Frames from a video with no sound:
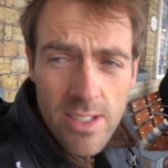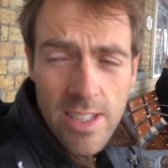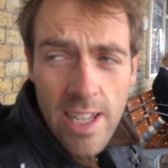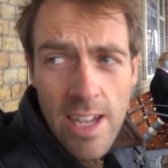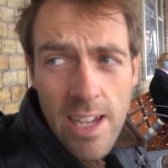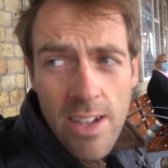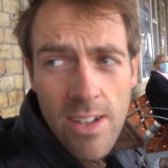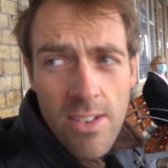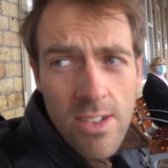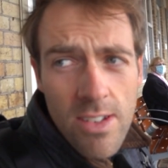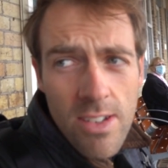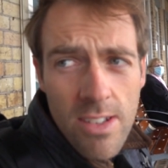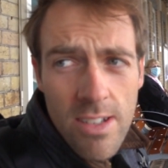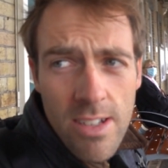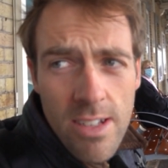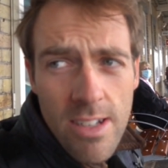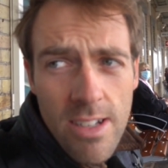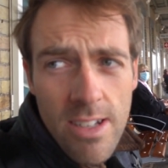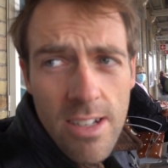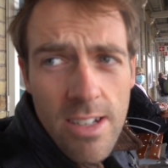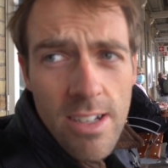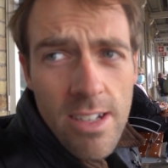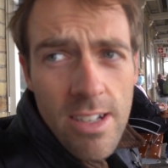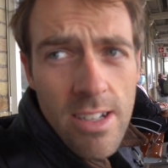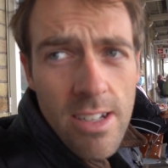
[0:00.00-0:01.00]
down
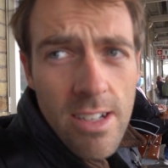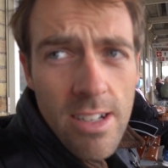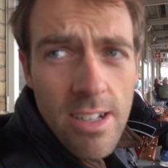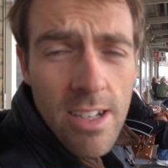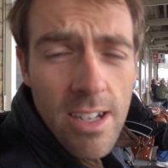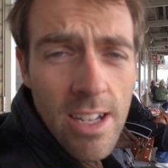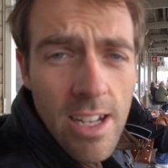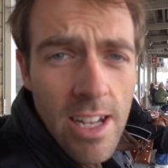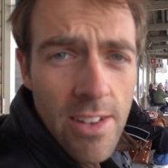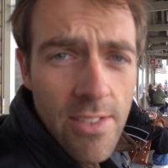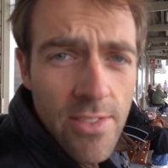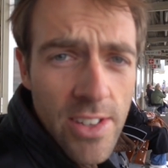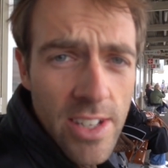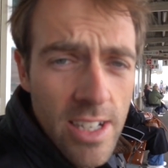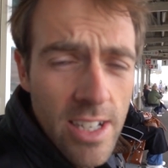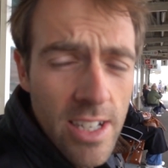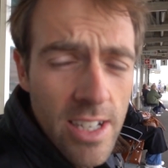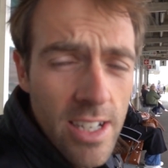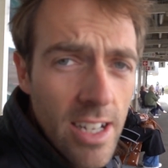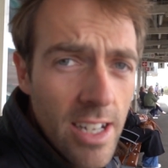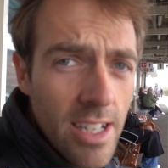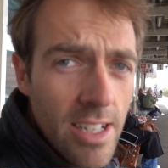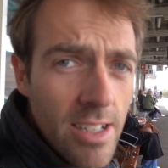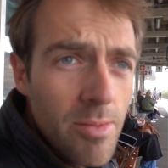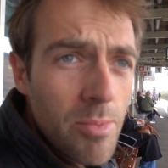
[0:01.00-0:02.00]
having
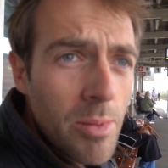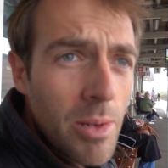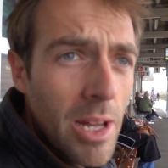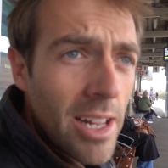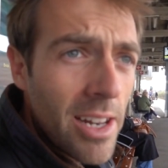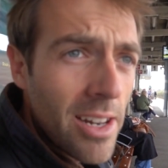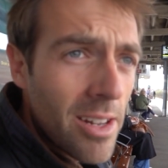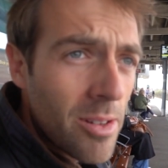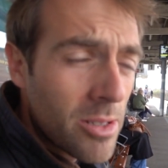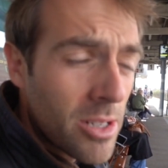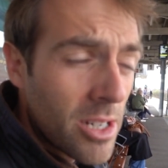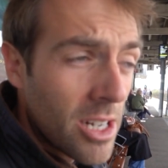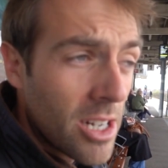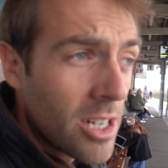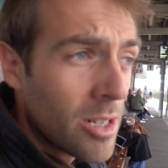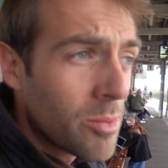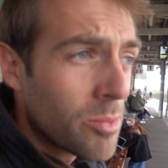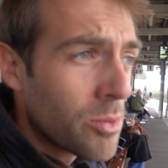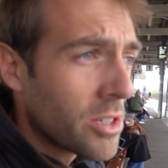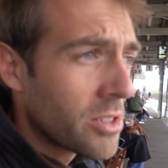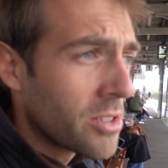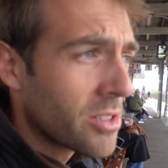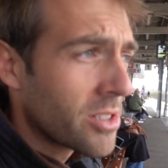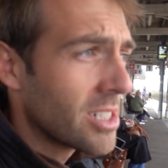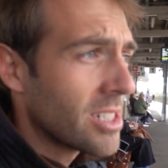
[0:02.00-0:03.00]
had, had our car
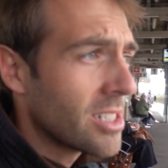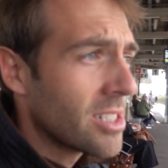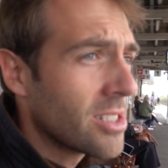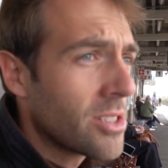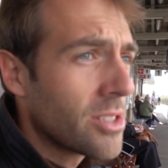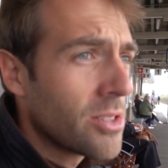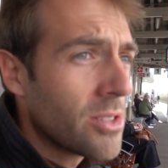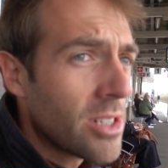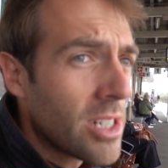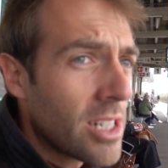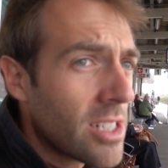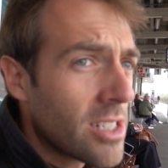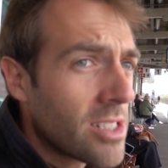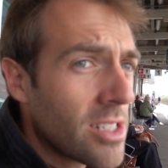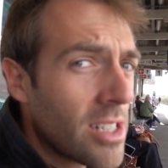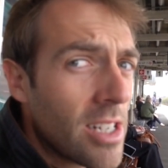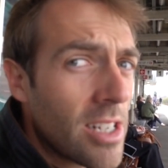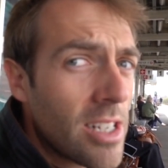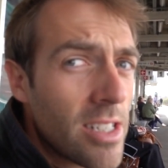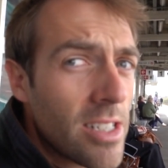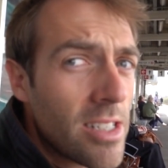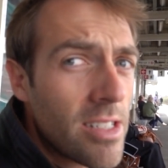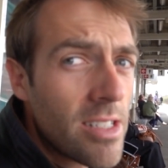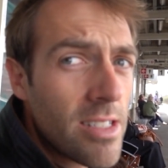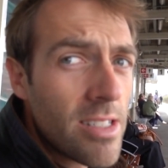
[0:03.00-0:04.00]
broken into last
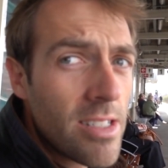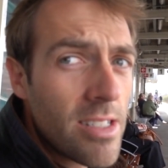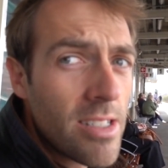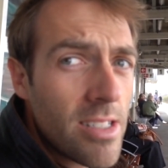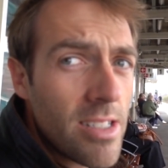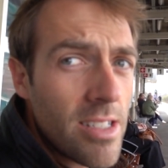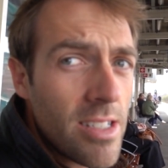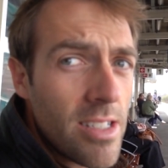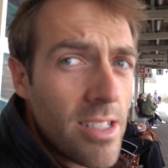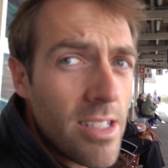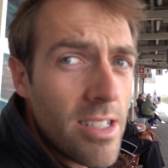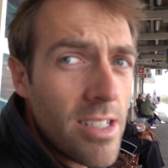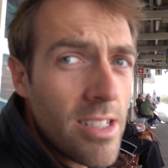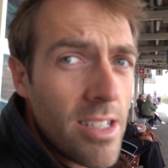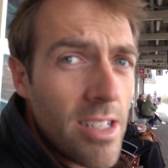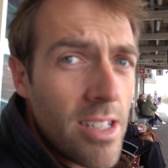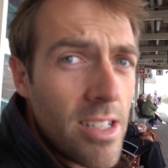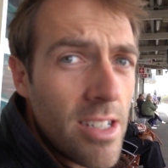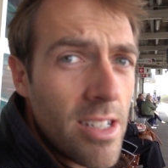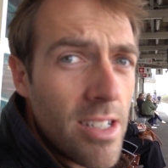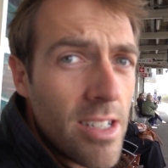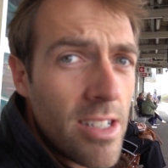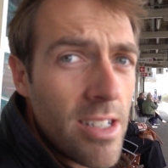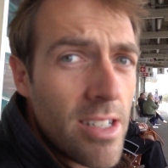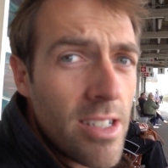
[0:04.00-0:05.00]
night. Can
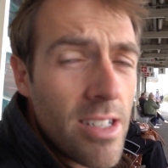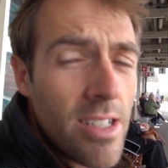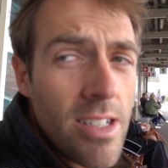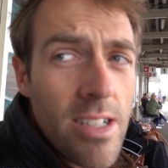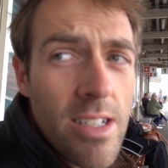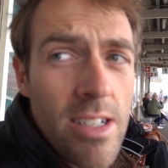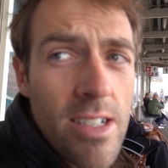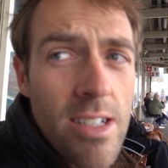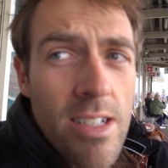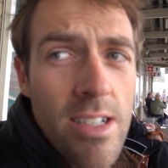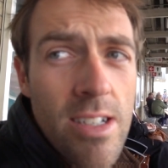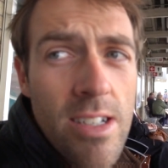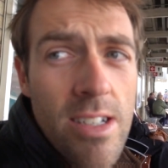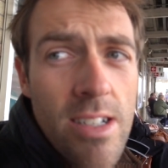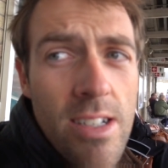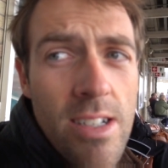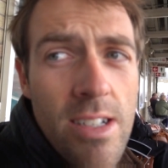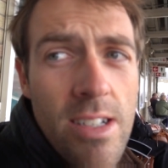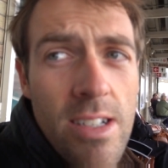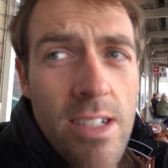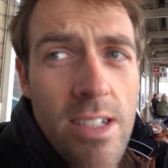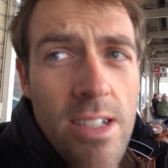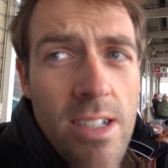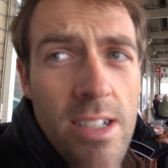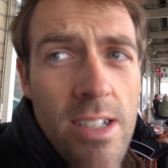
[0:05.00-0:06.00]
we preface it with
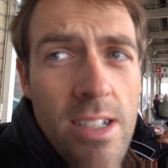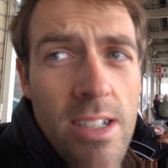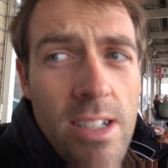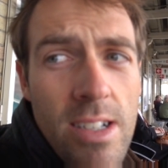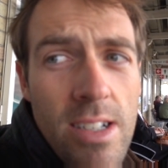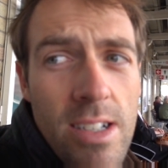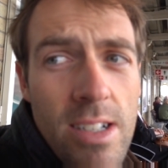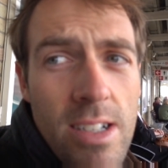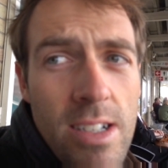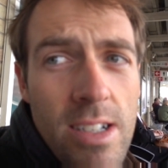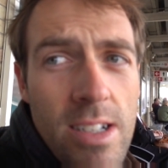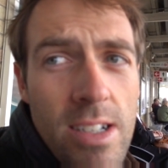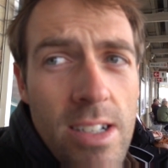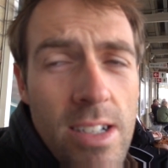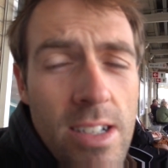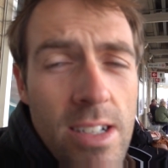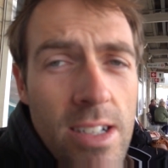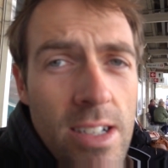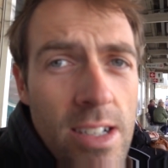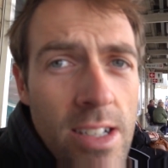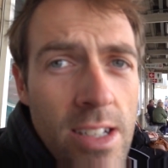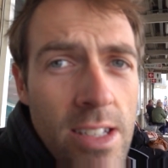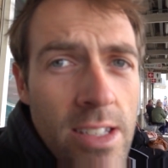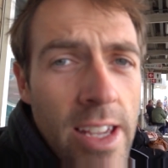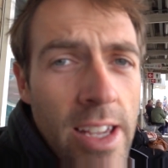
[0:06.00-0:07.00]
saying we know
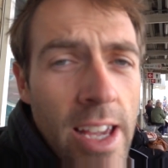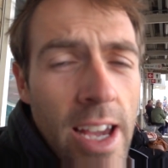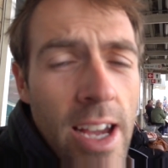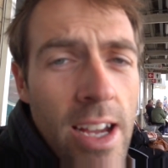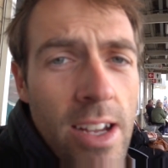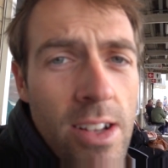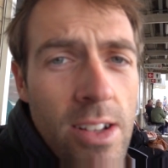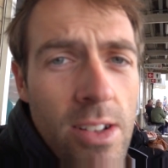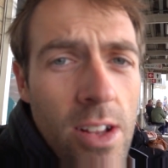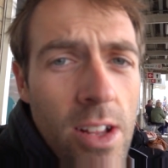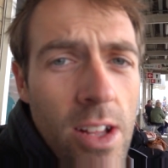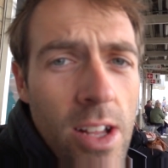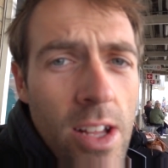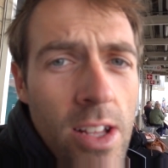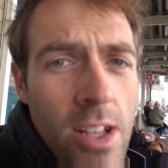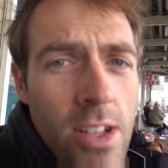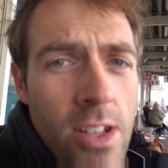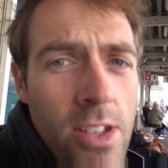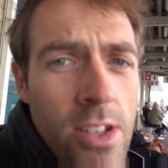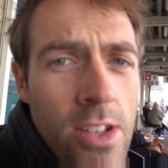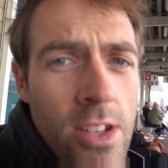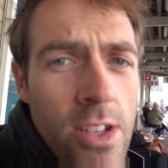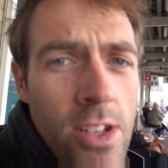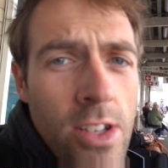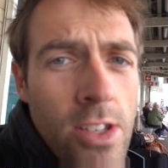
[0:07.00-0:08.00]
leaving yeah. valuables in the
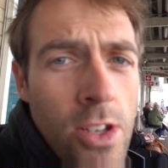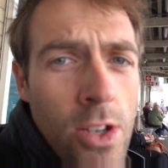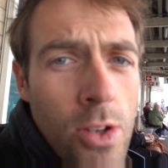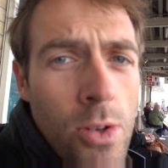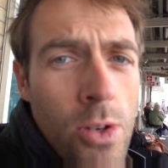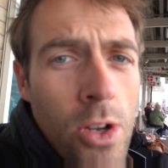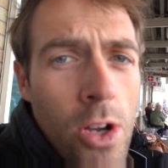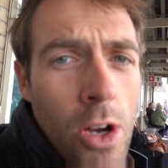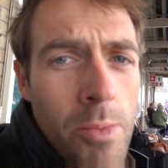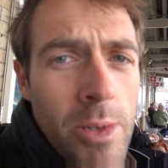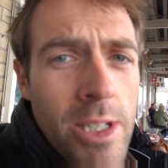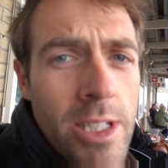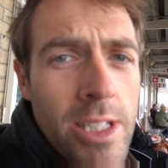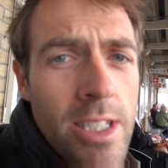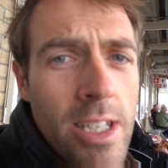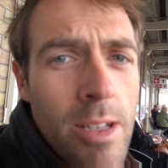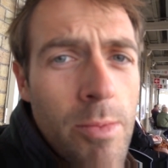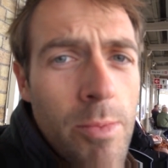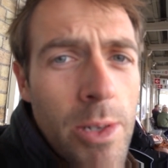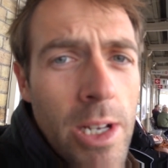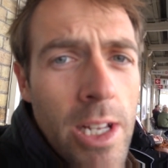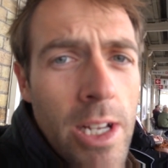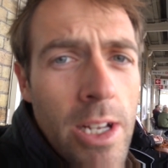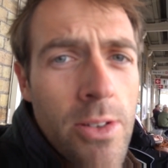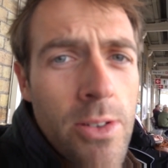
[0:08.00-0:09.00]
car? You commenting
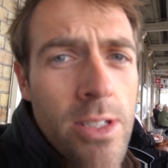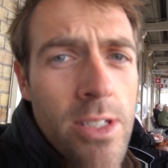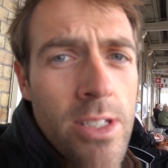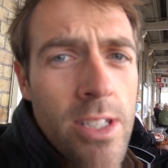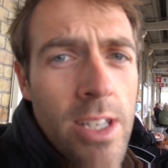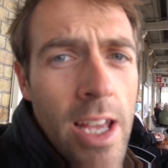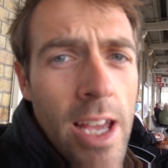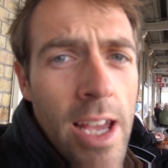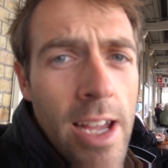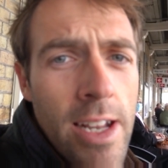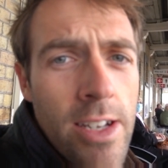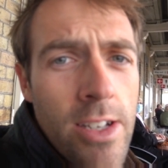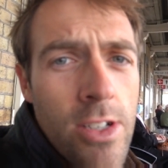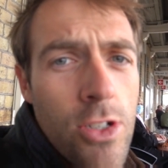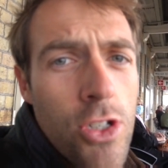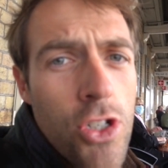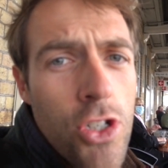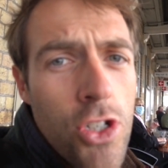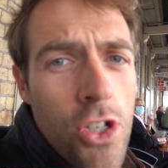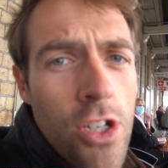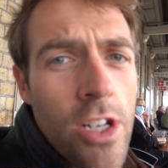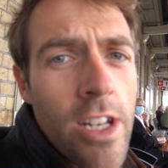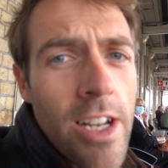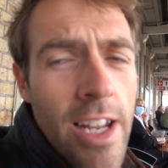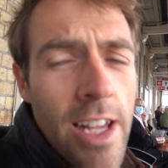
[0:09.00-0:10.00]
below and saying
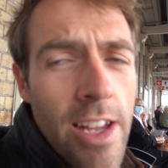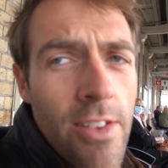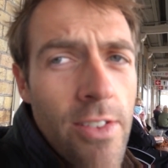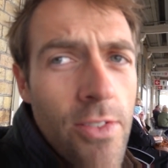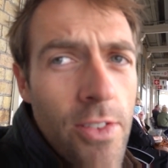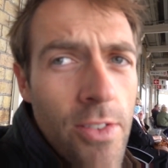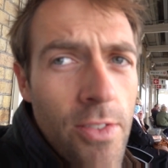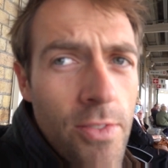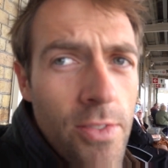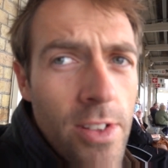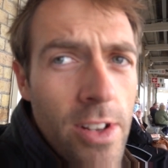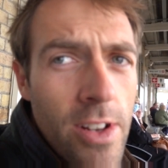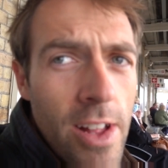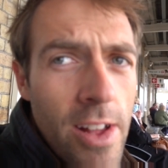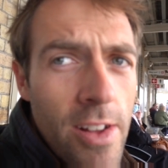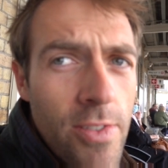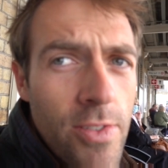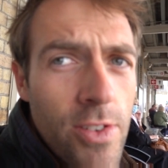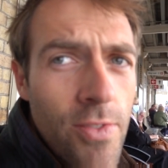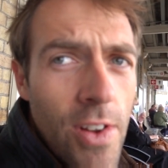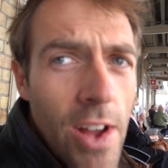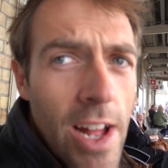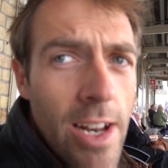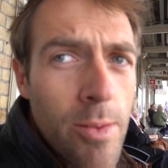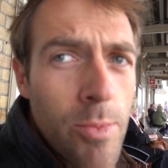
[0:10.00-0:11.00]
shouldn't have leave left
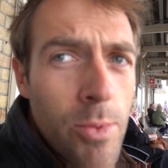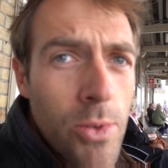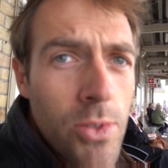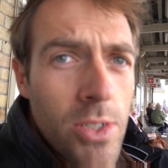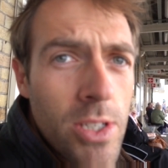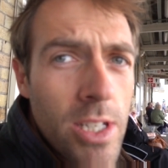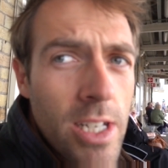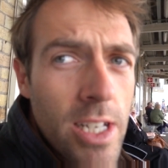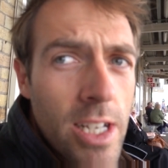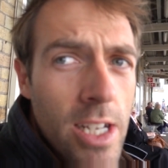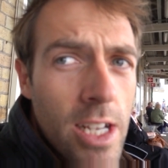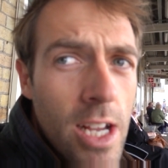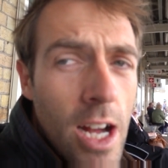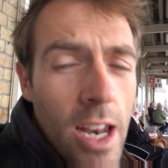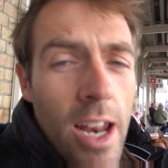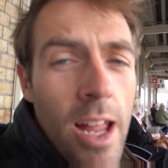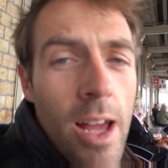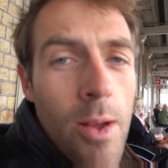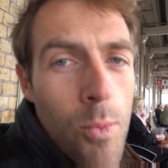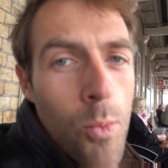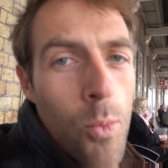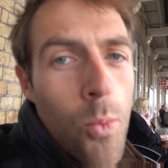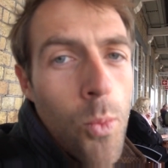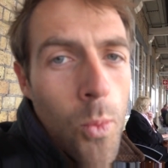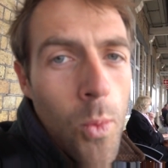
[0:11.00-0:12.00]
your valuables in the car.
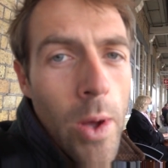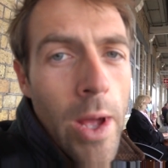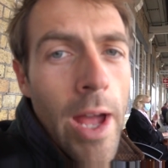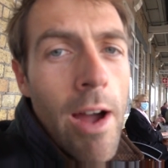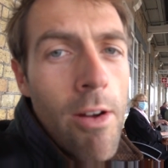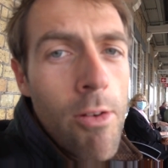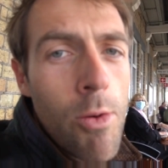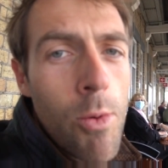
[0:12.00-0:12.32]
Like we are